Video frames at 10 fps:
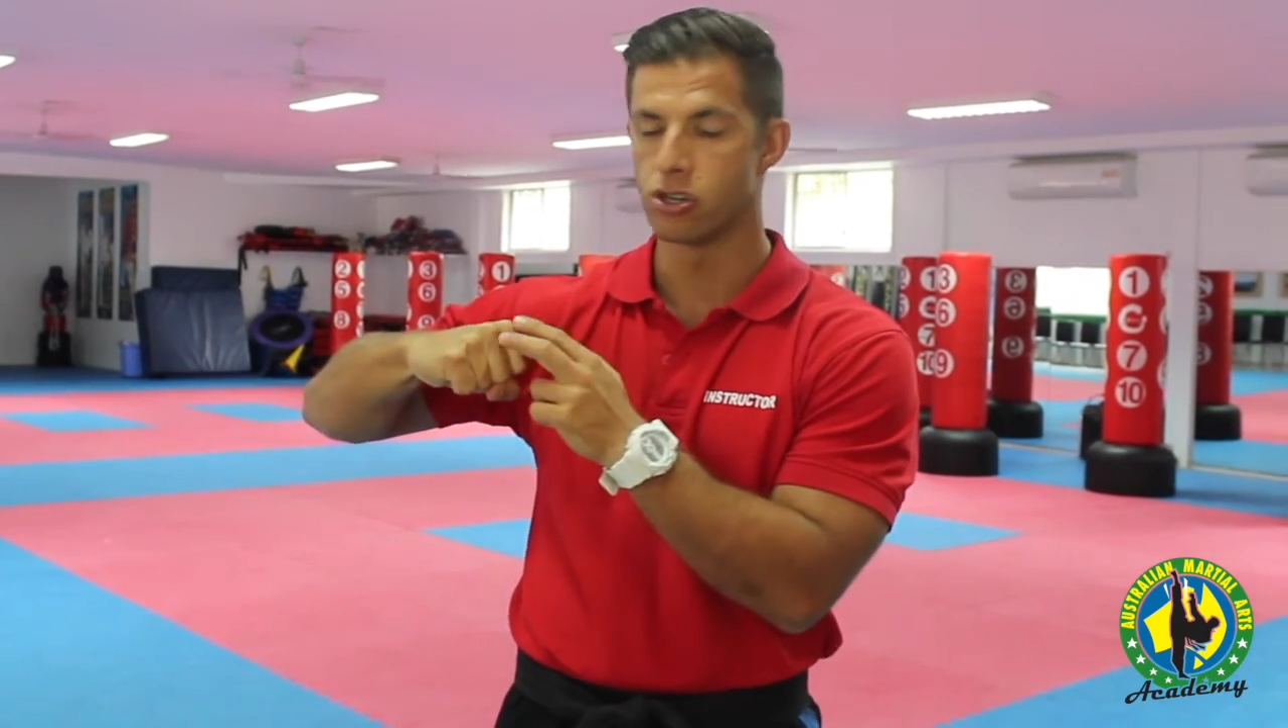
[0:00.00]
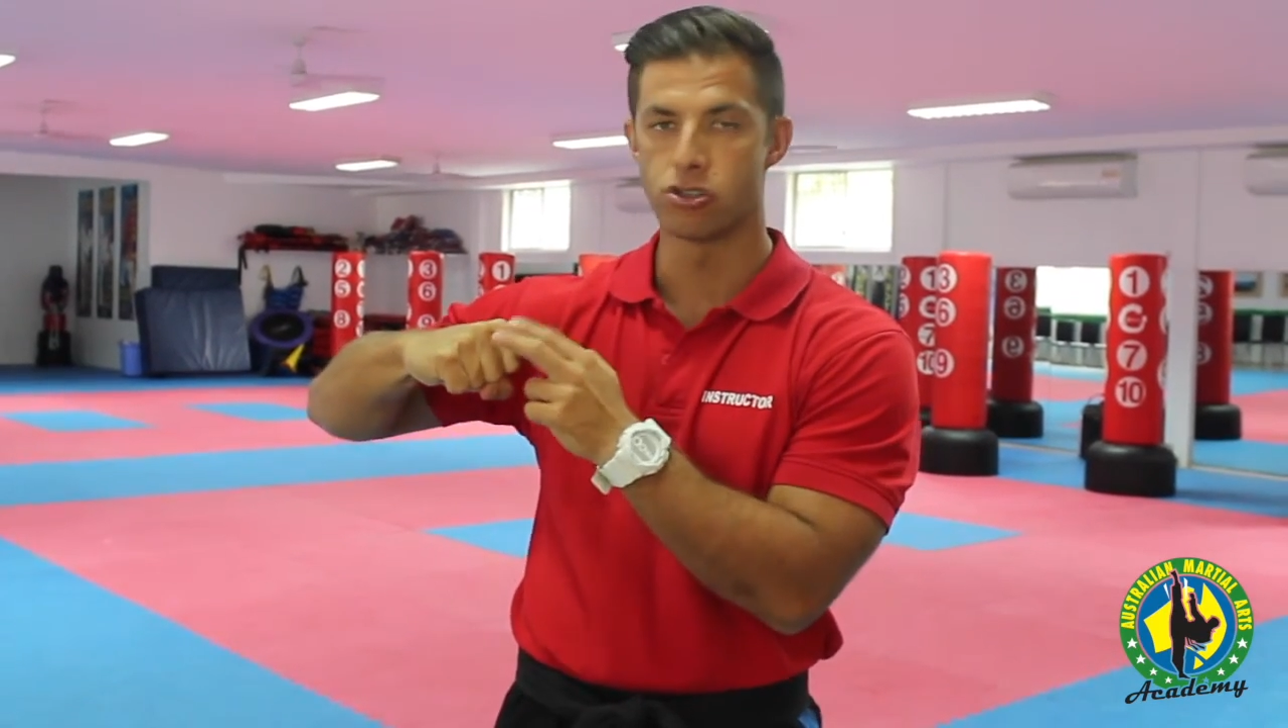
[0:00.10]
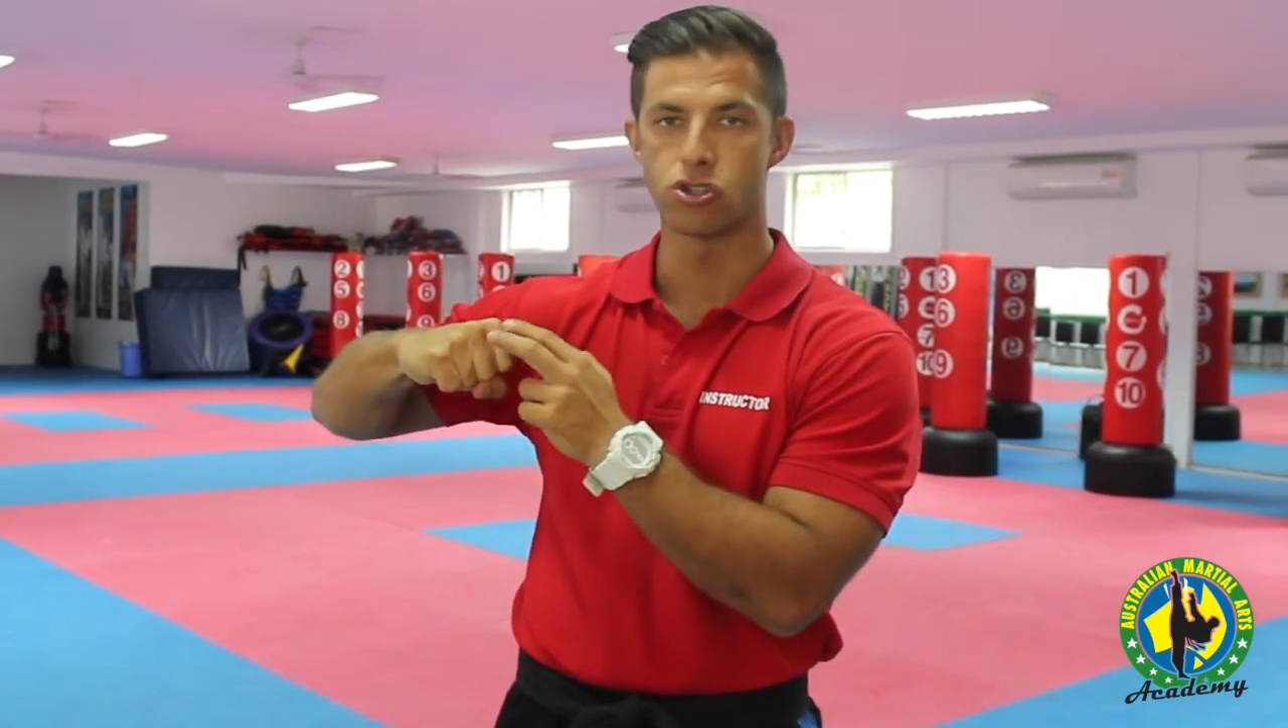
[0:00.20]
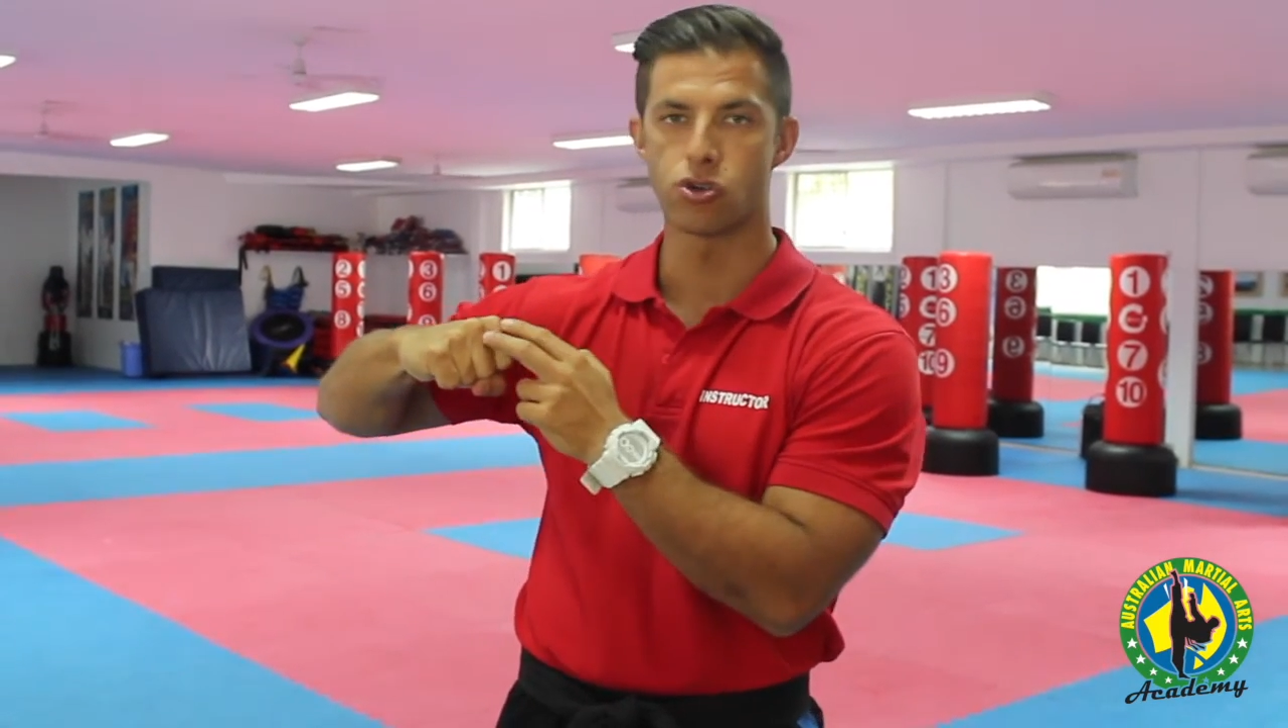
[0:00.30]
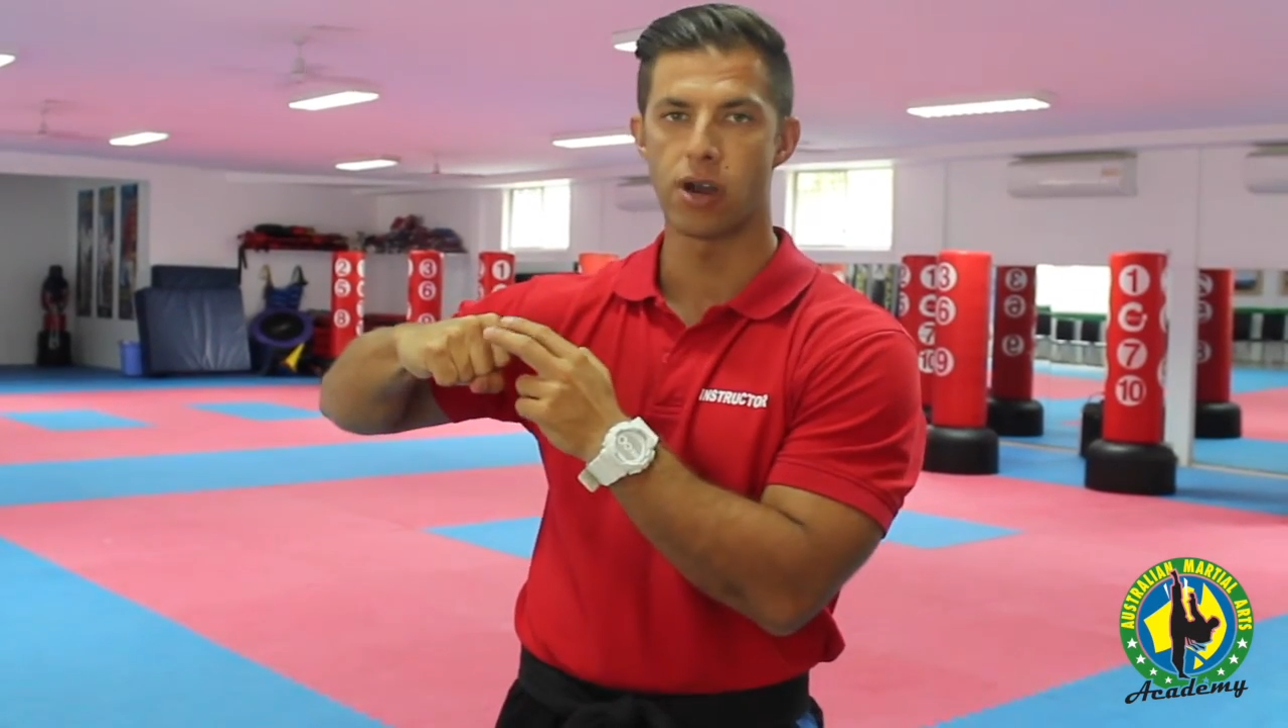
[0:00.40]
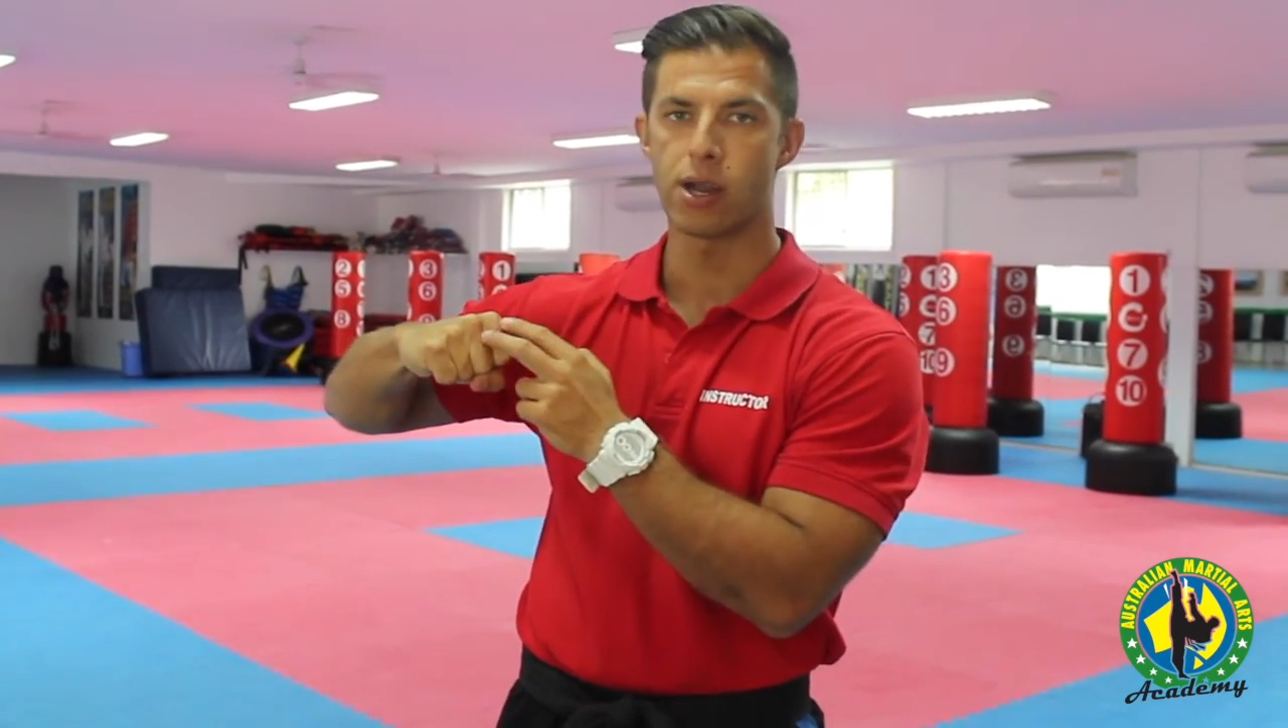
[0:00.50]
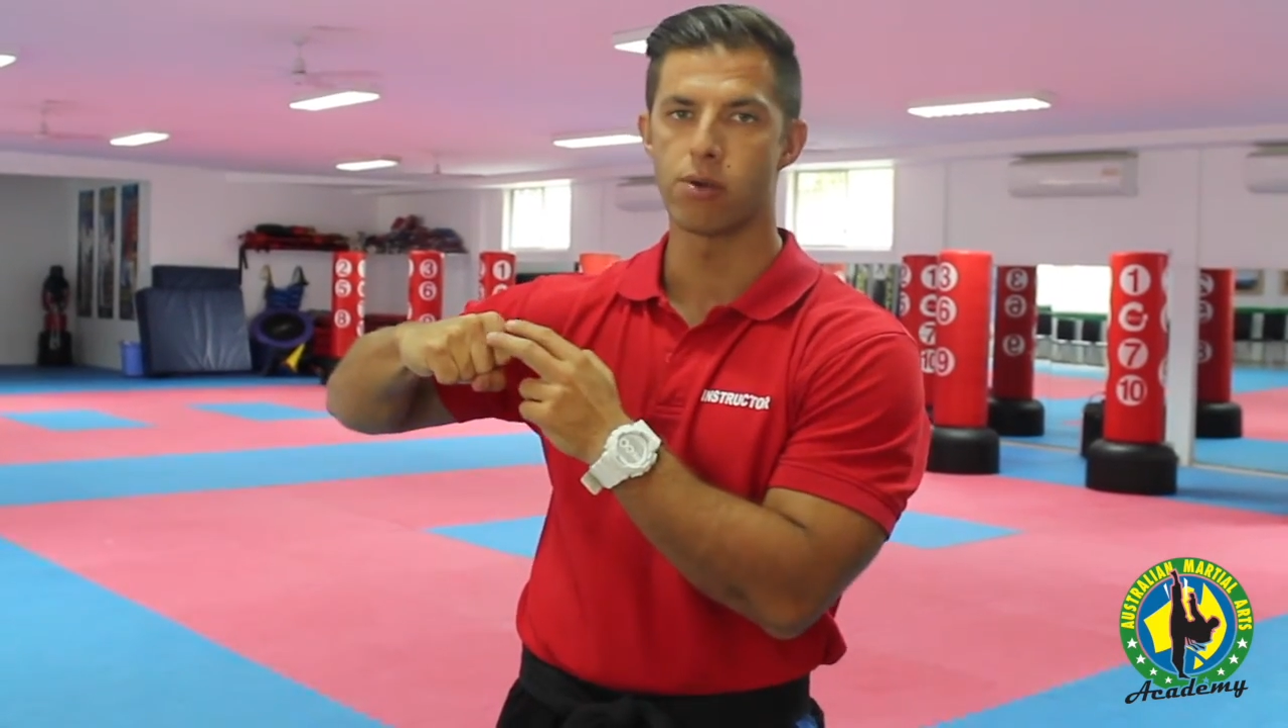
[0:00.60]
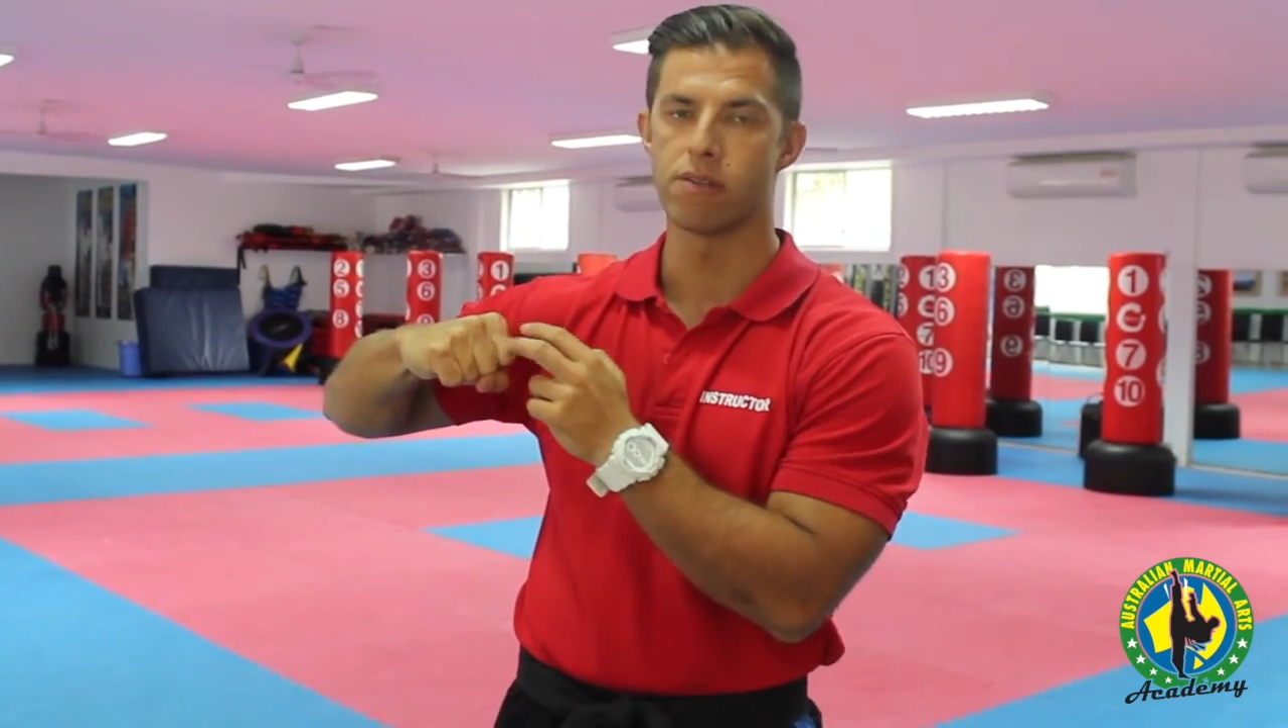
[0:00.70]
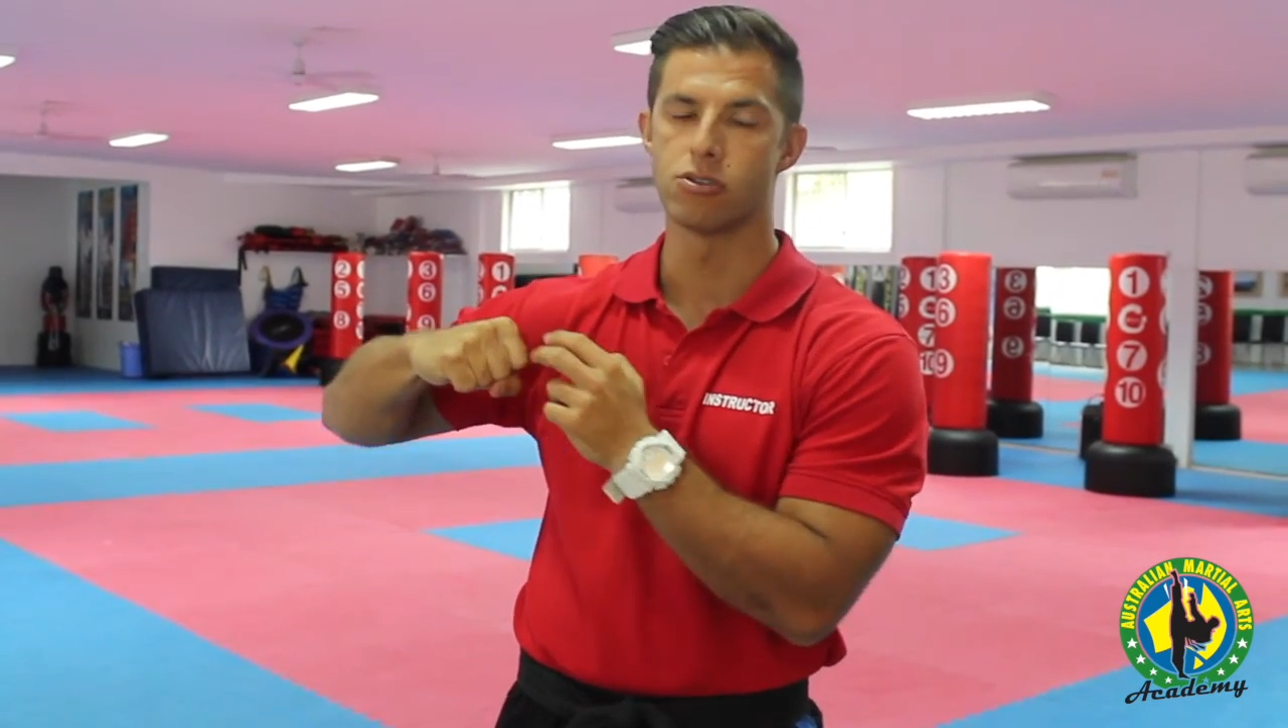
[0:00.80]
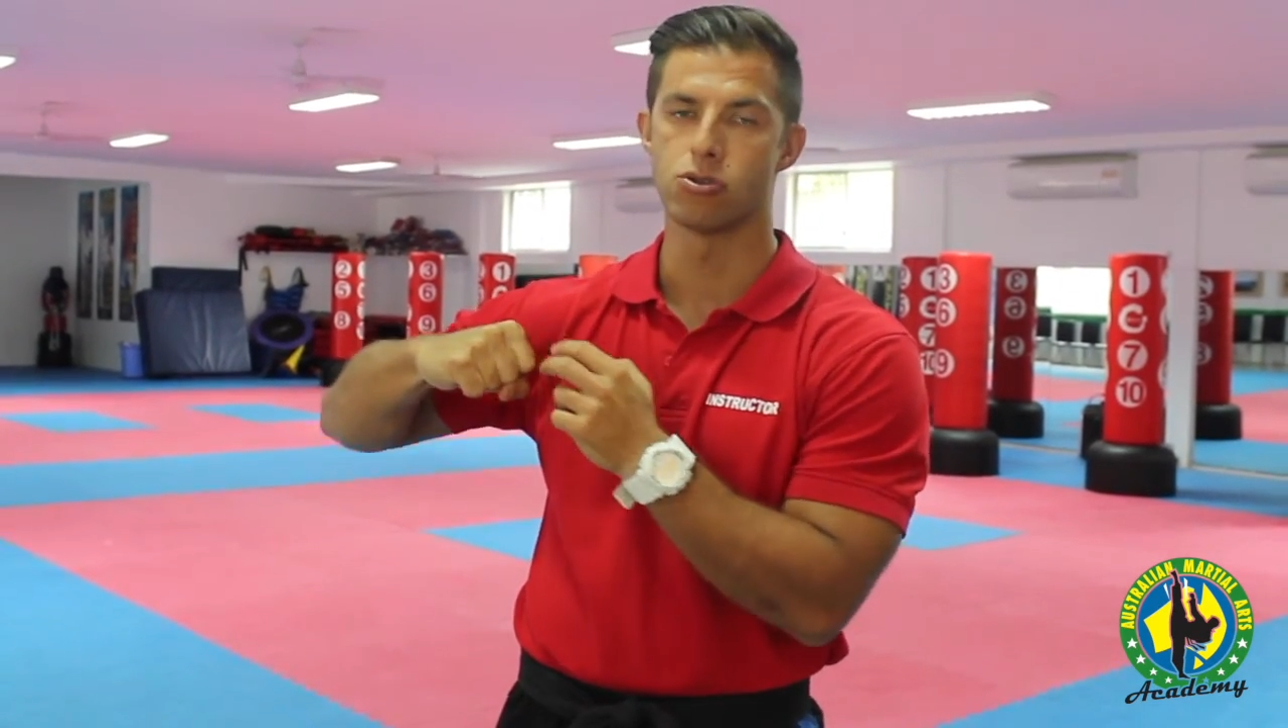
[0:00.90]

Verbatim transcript: to strike with the